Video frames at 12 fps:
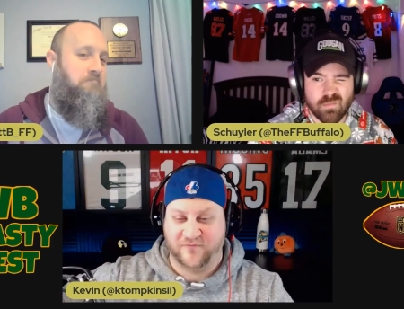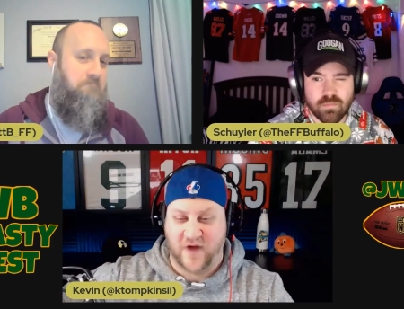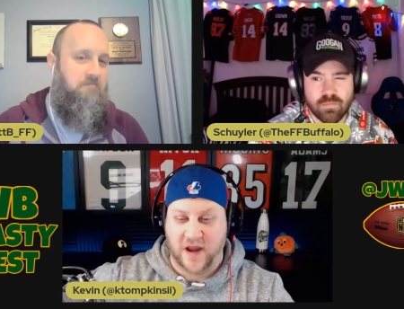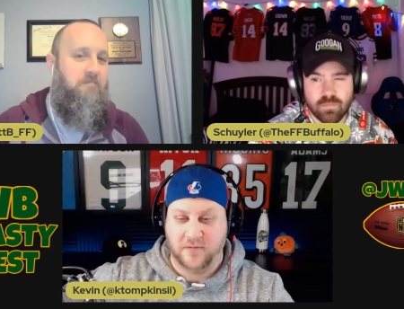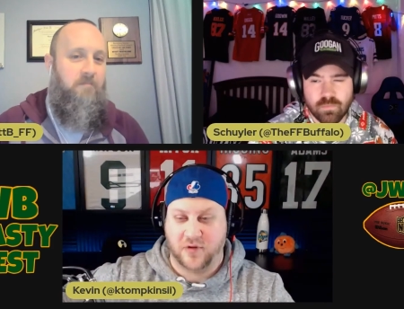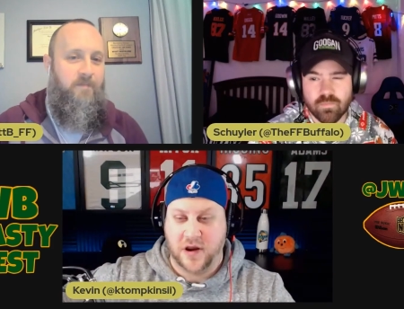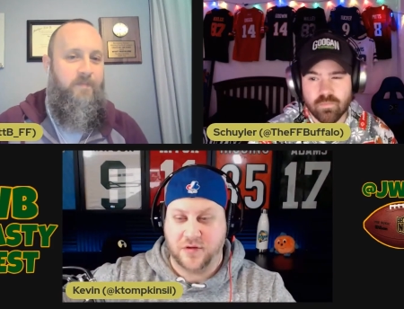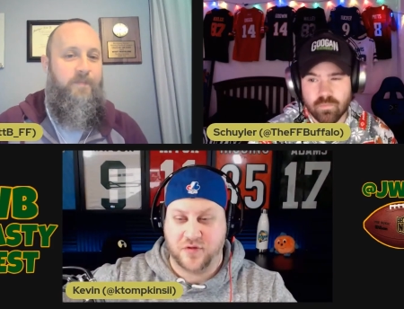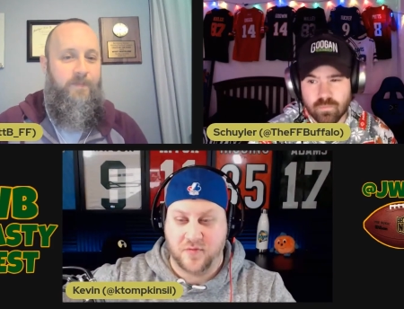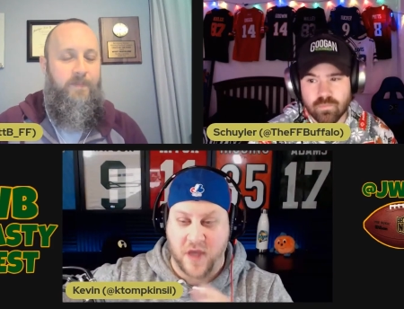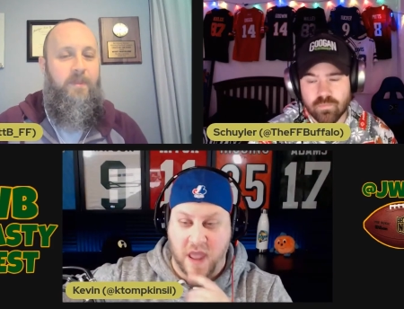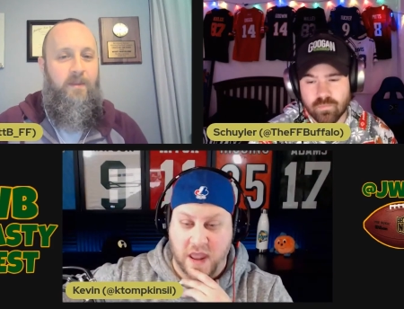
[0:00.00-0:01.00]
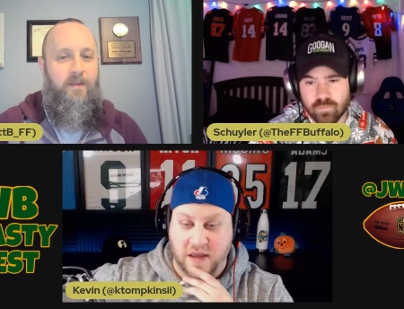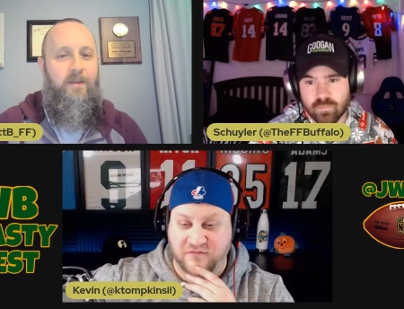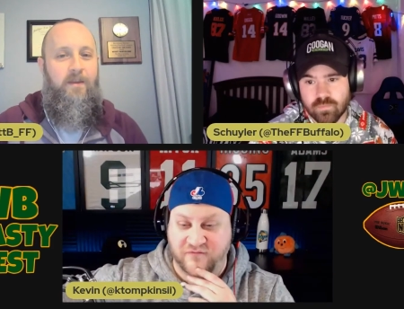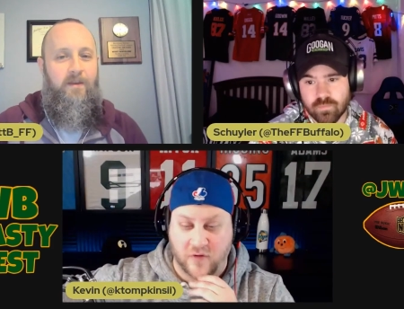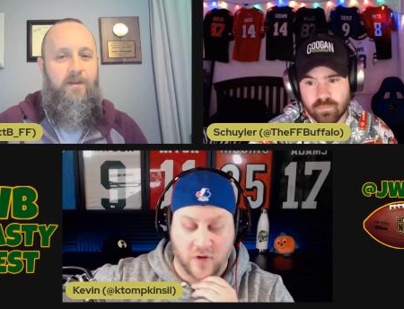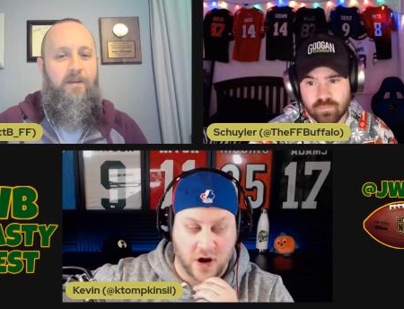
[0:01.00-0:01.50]
Speaker 1: the fine price to
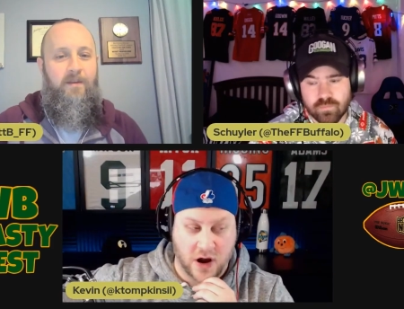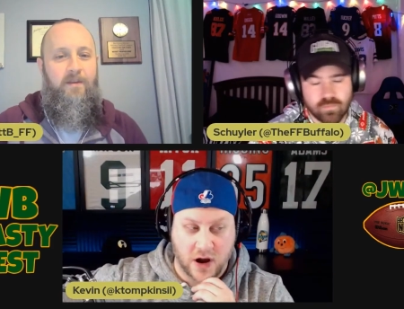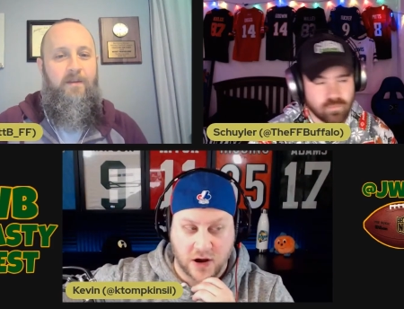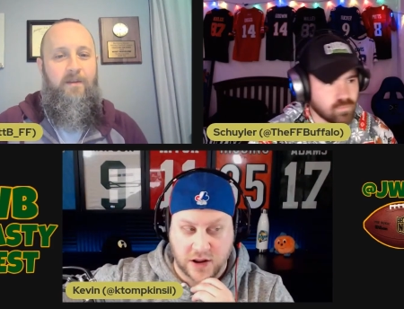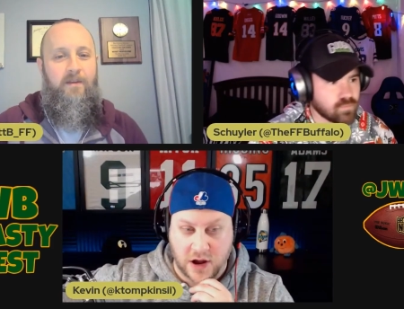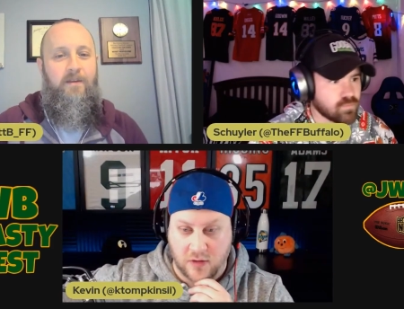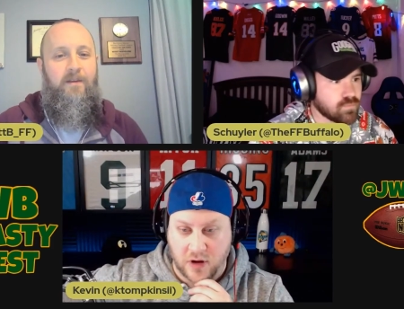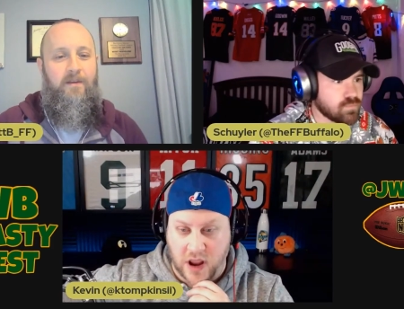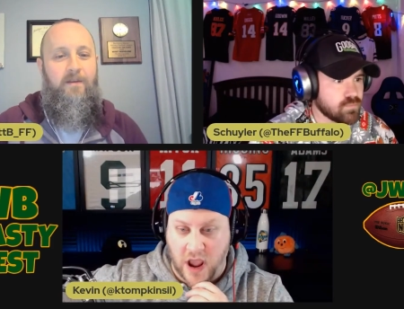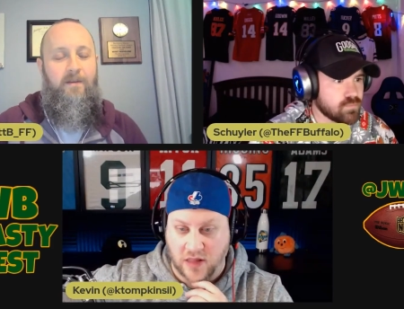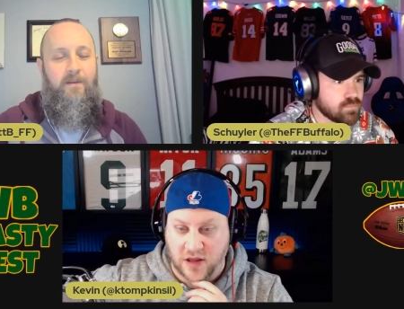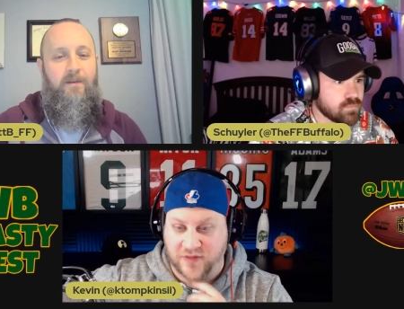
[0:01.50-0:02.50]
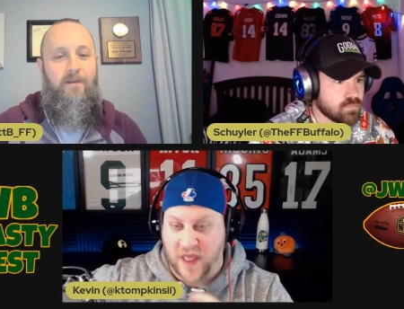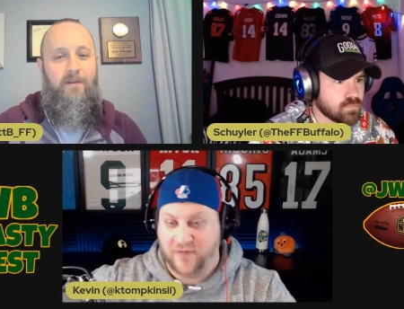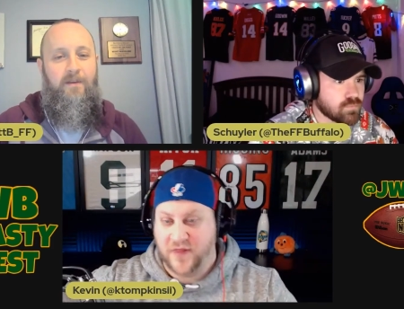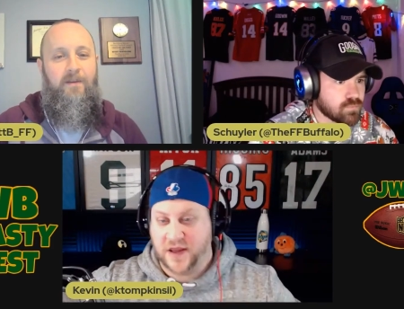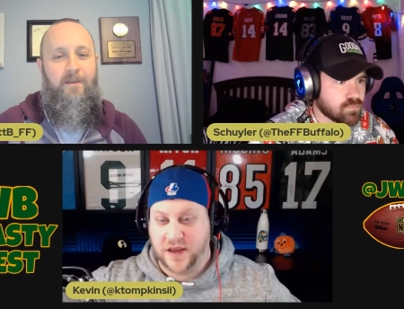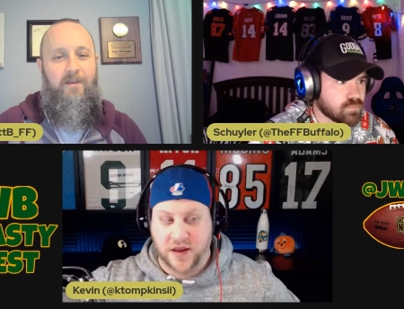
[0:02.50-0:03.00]
pay for you know a guy like
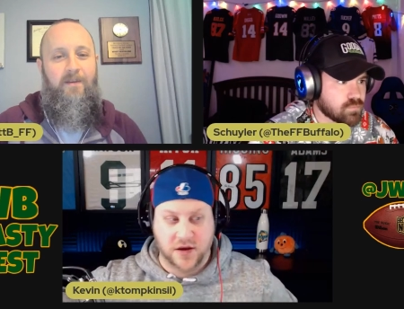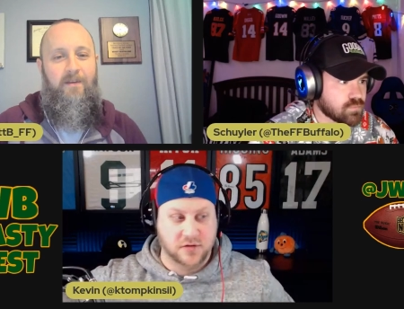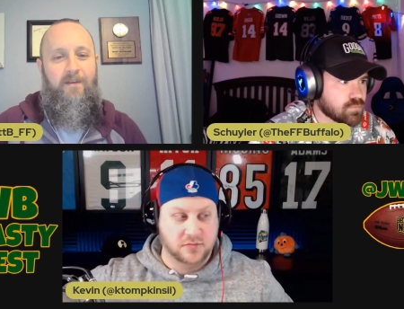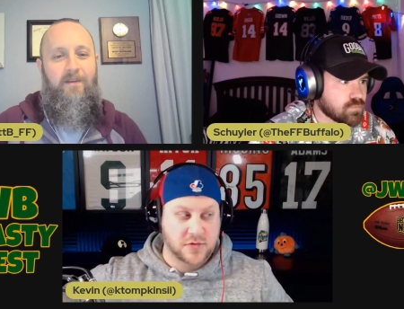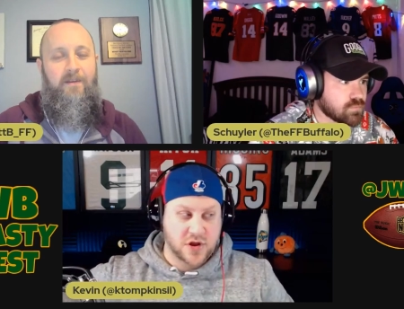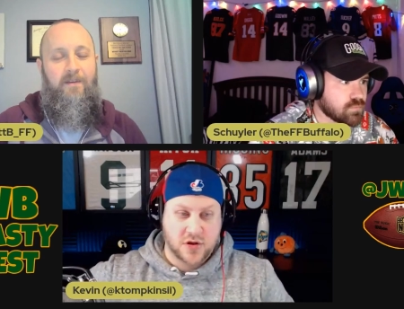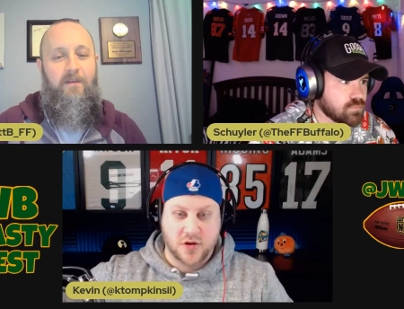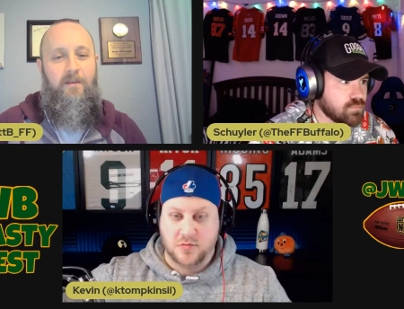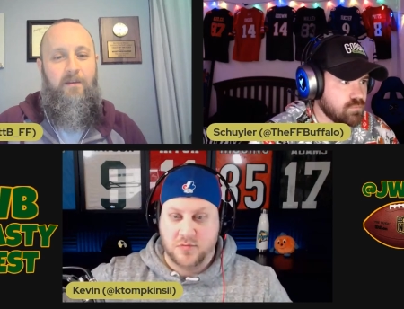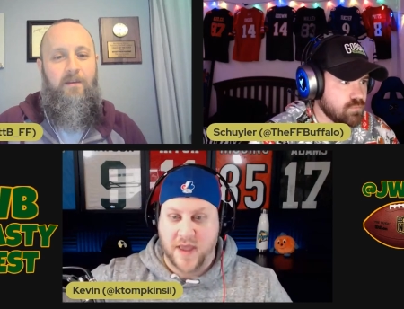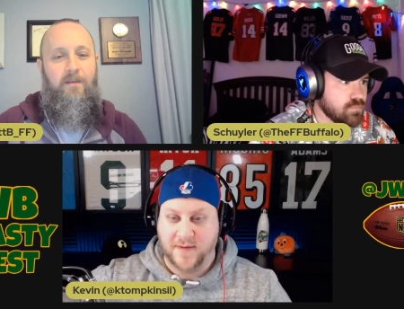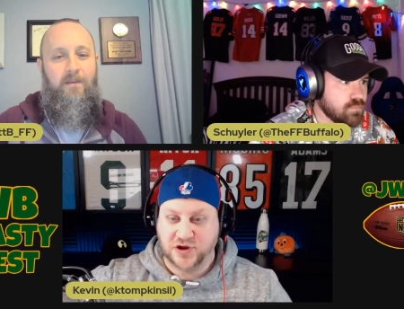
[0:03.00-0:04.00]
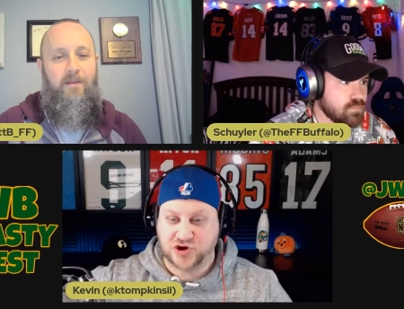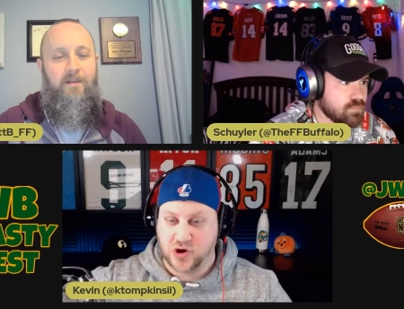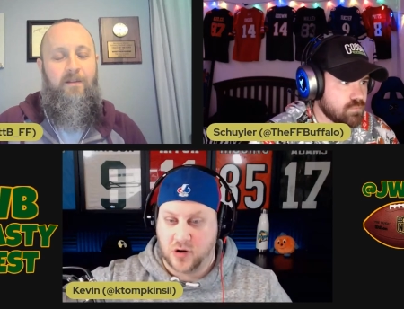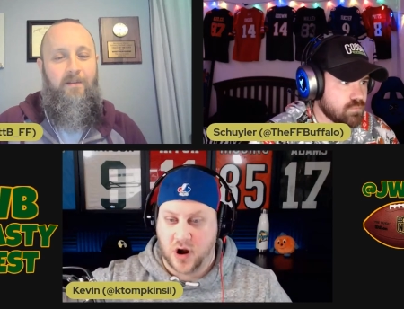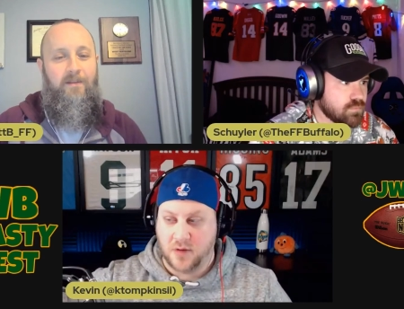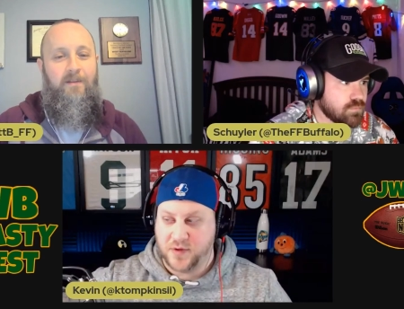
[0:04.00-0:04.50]
that that can maybe
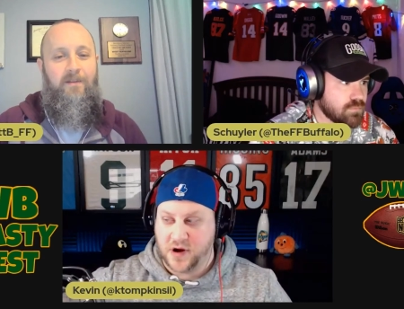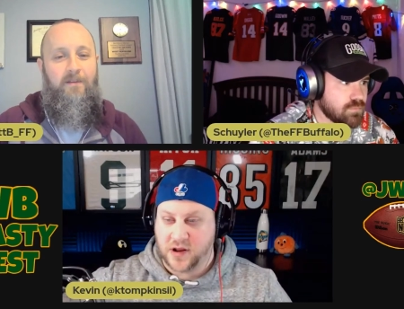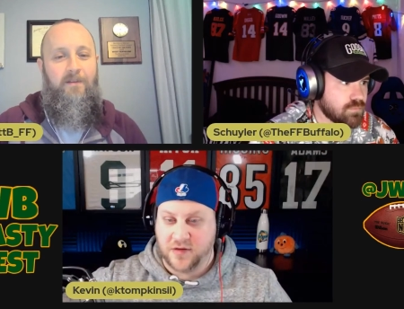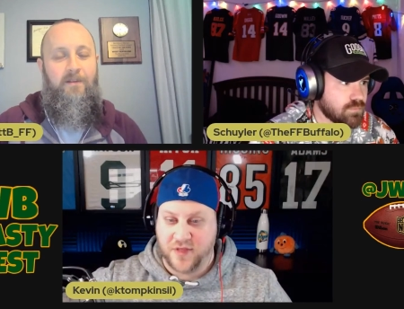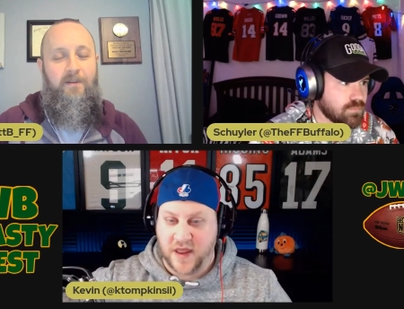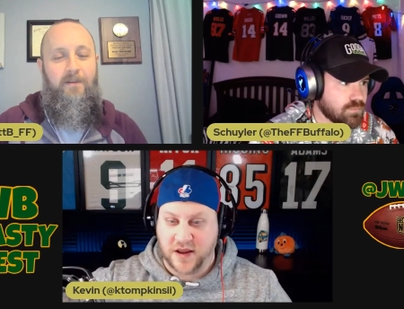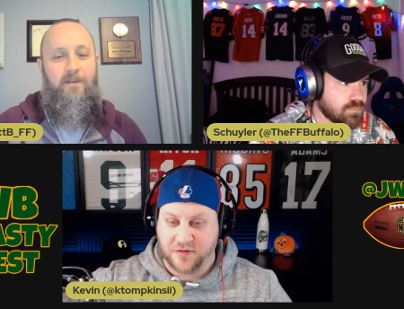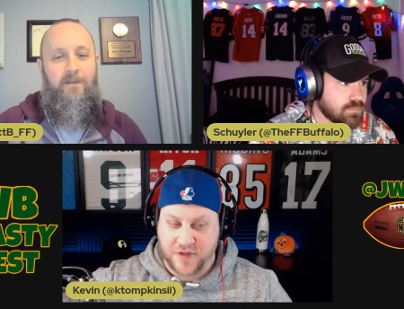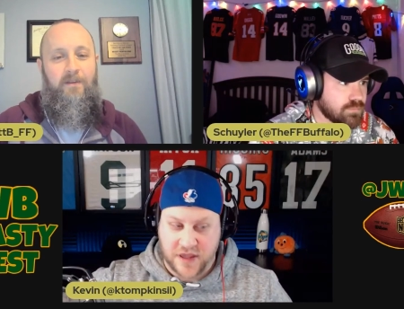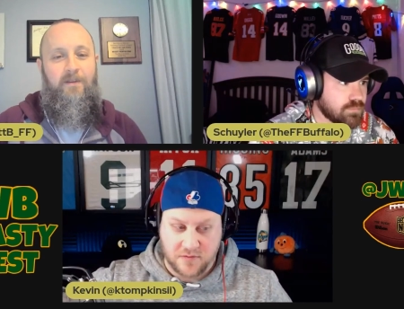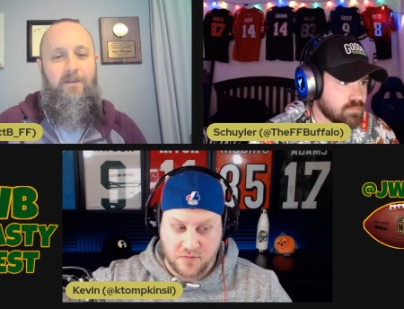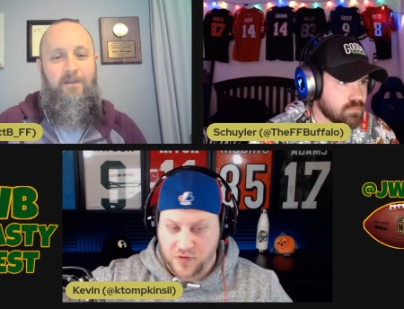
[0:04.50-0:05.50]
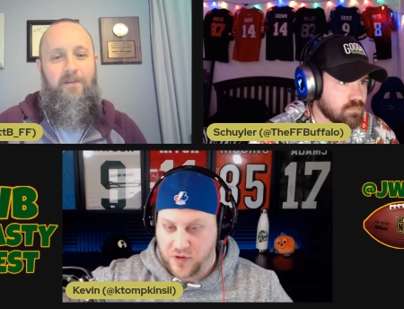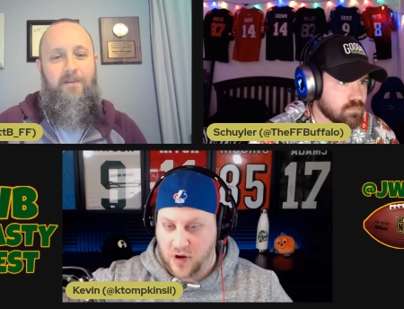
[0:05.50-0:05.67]
shore up your contending team.